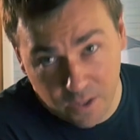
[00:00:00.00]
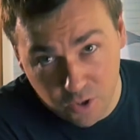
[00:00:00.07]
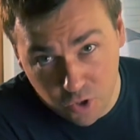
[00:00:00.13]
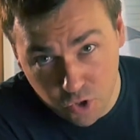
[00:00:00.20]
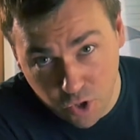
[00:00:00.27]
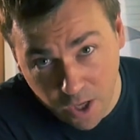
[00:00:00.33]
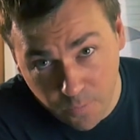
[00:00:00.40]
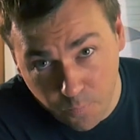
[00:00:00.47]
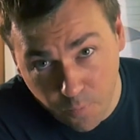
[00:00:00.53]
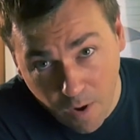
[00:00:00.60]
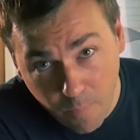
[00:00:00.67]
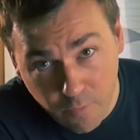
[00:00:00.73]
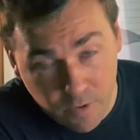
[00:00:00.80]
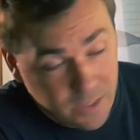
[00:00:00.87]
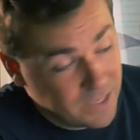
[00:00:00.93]
the shot
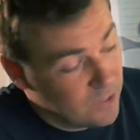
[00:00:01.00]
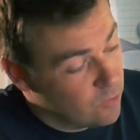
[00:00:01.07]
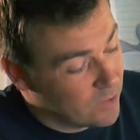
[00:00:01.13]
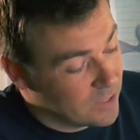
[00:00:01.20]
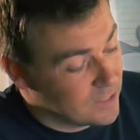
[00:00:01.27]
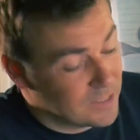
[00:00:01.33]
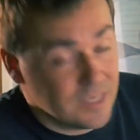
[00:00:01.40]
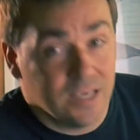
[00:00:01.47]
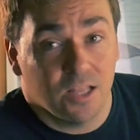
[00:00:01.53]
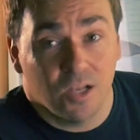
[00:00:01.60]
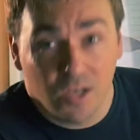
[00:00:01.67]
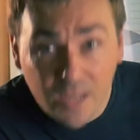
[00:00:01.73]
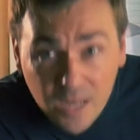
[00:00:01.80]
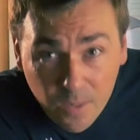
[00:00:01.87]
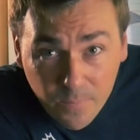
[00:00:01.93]
properly. You can see a
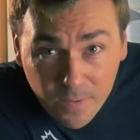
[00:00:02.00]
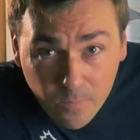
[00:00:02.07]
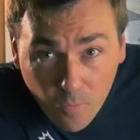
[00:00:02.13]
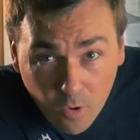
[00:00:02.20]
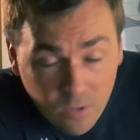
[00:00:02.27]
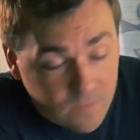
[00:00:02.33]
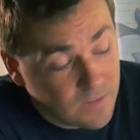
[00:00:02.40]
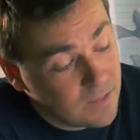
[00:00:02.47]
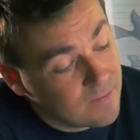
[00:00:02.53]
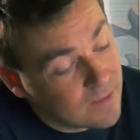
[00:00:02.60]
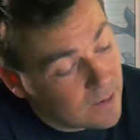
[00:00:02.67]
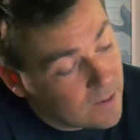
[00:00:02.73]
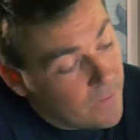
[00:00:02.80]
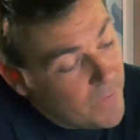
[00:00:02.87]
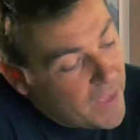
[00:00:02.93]
little bit more
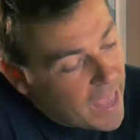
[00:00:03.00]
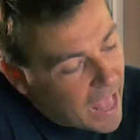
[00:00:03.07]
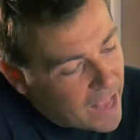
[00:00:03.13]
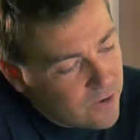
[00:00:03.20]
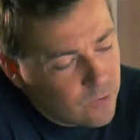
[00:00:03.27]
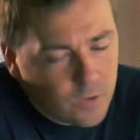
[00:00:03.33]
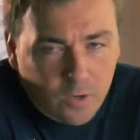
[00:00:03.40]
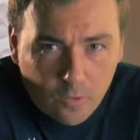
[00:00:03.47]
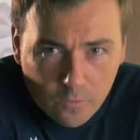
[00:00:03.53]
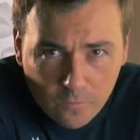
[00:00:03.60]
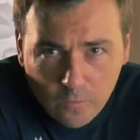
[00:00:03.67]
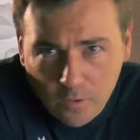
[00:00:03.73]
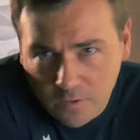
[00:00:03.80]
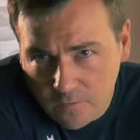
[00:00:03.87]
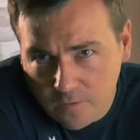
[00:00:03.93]
detail, and you can
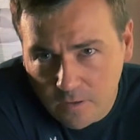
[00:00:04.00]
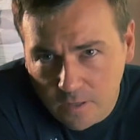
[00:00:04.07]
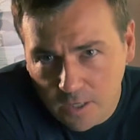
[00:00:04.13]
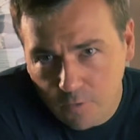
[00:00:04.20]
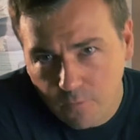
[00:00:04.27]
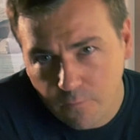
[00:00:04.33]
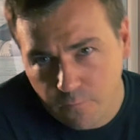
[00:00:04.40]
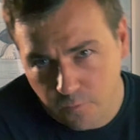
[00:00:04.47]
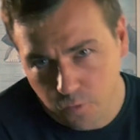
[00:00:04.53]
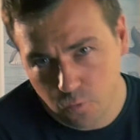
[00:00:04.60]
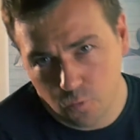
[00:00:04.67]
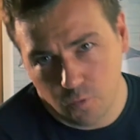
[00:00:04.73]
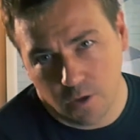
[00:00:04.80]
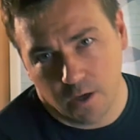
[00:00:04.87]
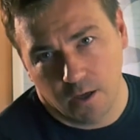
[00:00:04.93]
also instantly
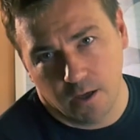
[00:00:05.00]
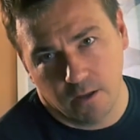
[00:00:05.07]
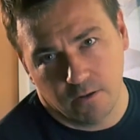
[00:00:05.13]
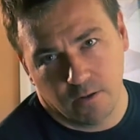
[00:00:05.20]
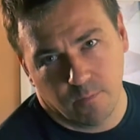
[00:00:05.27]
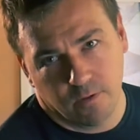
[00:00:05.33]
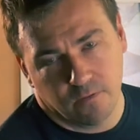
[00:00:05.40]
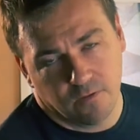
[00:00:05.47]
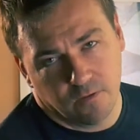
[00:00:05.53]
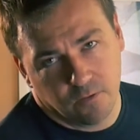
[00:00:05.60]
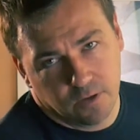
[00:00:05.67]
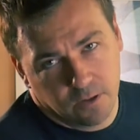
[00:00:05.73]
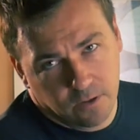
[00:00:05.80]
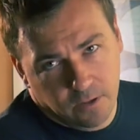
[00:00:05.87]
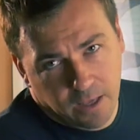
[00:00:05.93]
review the
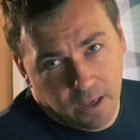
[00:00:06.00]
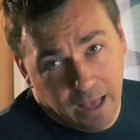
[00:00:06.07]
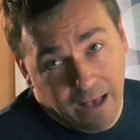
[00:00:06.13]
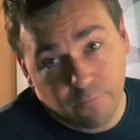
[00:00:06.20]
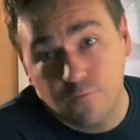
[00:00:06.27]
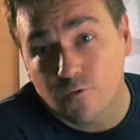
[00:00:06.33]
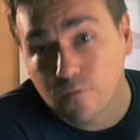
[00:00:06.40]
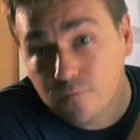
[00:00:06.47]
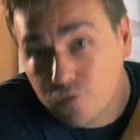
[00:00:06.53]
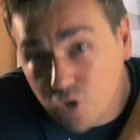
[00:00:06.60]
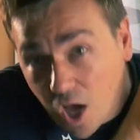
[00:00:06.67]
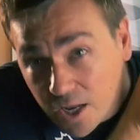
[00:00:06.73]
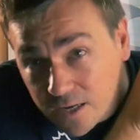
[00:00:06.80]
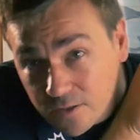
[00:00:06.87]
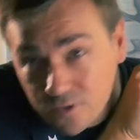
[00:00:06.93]
material after you've
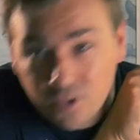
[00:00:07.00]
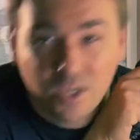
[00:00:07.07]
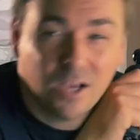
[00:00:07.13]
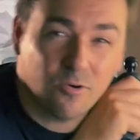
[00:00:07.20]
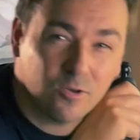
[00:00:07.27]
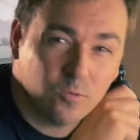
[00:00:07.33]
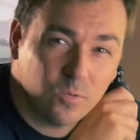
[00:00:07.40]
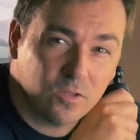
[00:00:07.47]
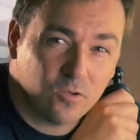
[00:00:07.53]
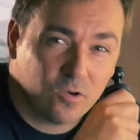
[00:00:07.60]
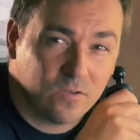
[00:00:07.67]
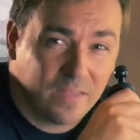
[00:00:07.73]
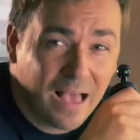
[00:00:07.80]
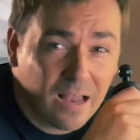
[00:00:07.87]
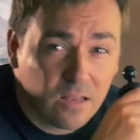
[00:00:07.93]
shot it, share it with your
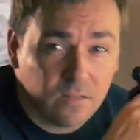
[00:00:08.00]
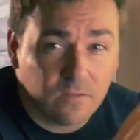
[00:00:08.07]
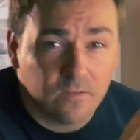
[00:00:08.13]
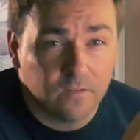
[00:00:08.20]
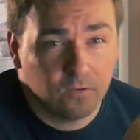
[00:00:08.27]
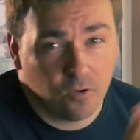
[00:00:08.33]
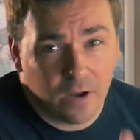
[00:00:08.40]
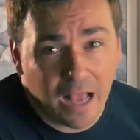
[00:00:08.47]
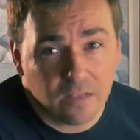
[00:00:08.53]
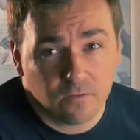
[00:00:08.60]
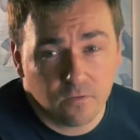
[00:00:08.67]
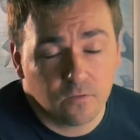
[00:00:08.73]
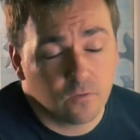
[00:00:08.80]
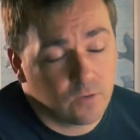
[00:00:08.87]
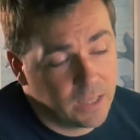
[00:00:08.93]
talents, your
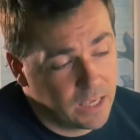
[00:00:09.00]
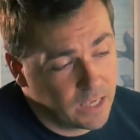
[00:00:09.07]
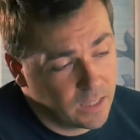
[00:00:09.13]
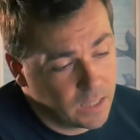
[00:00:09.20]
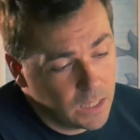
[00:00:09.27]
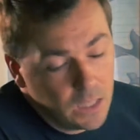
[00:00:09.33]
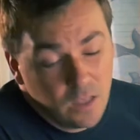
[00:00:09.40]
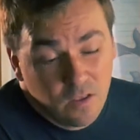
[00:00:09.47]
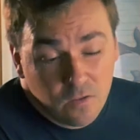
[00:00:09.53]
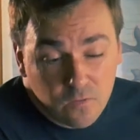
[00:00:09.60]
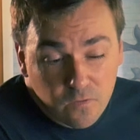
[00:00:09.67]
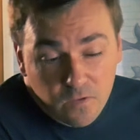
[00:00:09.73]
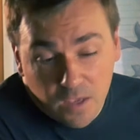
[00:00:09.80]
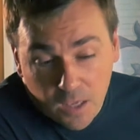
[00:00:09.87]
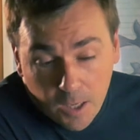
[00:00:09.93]
actors, so they can
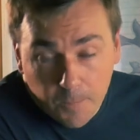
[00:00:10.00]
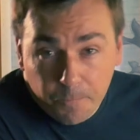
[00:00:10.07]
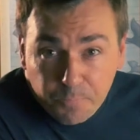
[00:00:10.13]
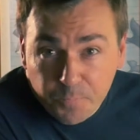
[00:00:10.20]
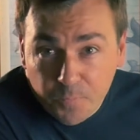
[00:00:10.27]
see